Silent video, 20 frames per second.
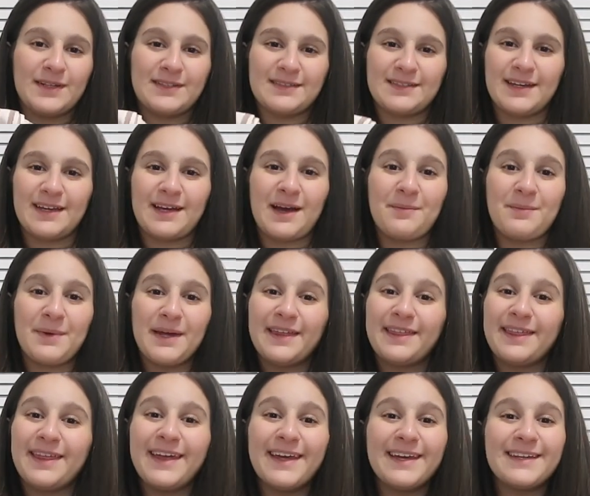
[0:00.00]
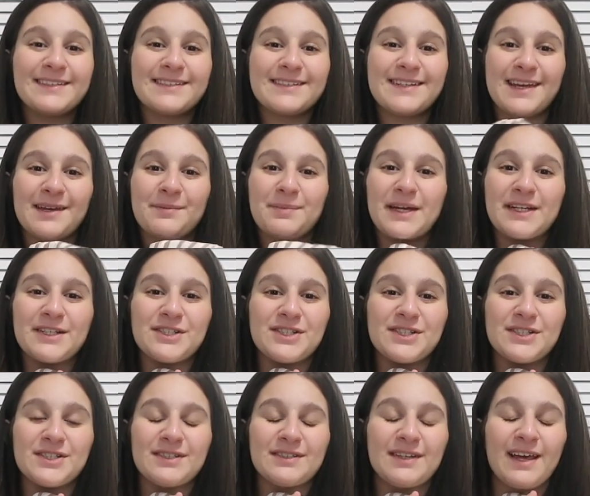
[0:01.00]
It's like a big thing to take
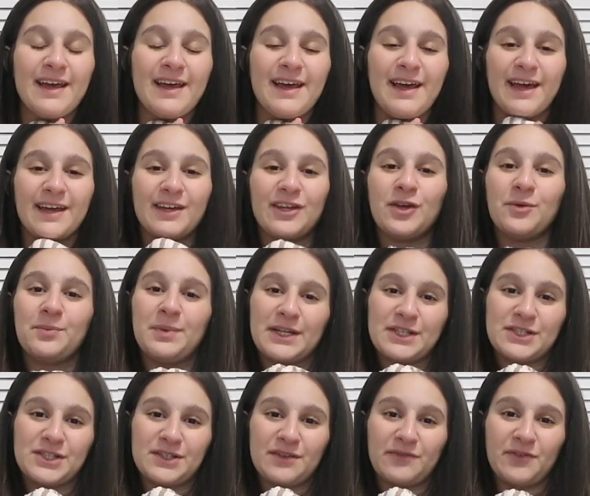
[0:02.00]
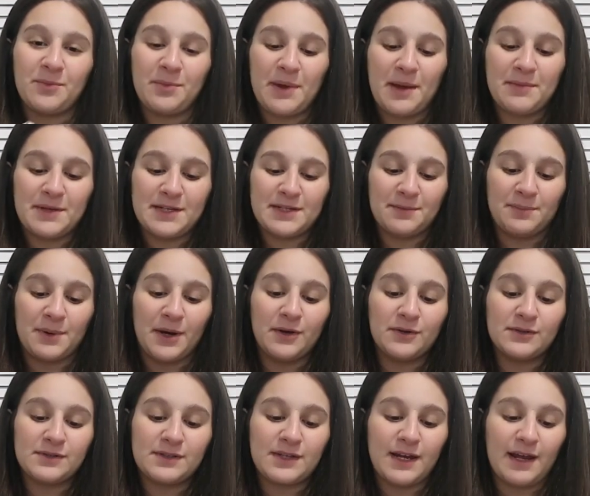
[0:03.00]
pictures and cute pictures of your baby to
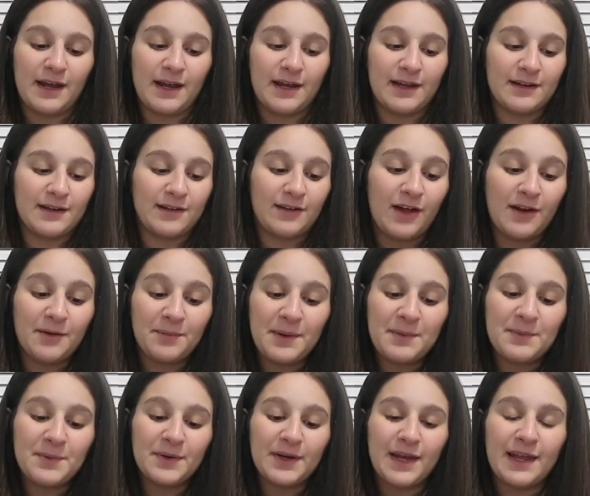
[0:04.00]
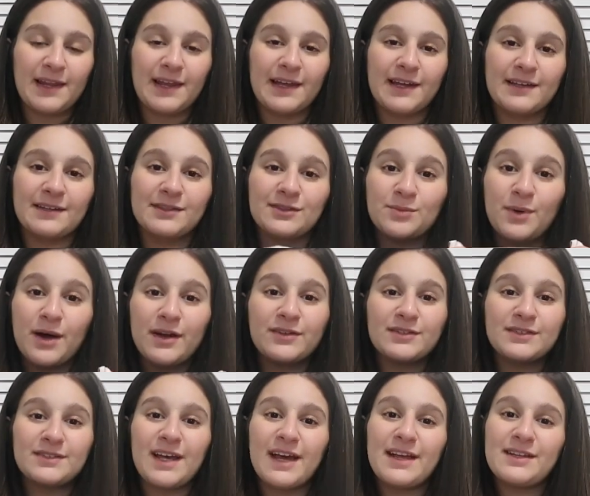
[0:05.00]
post, and a lot of people get like
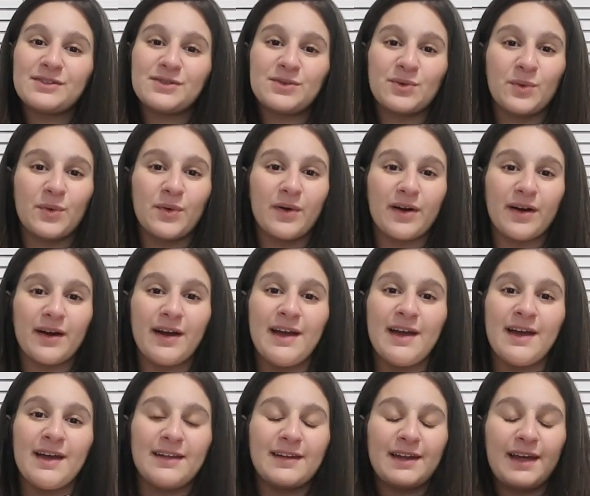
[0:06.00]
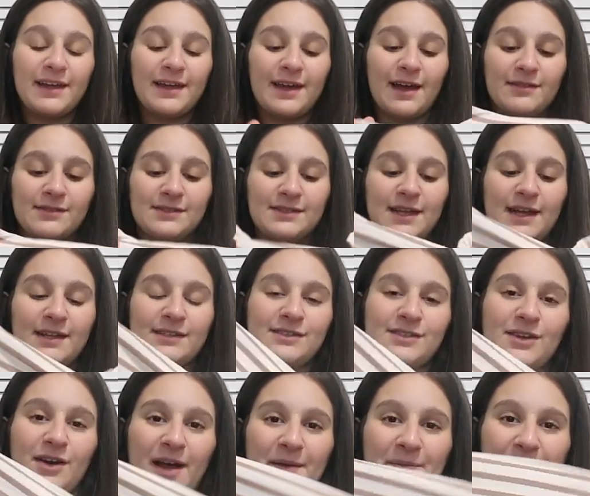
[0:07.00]
swaddle sets or nightgown
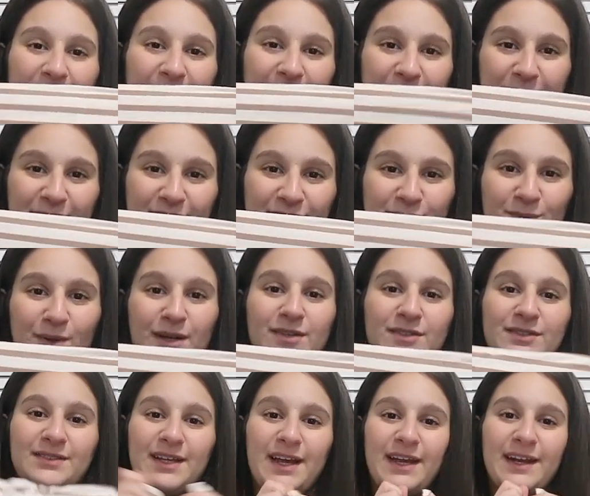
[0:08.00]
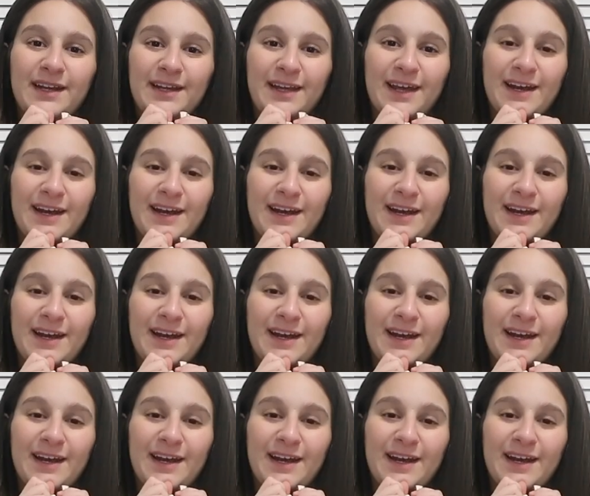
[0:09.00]
sets, so I picked up this swaddle set.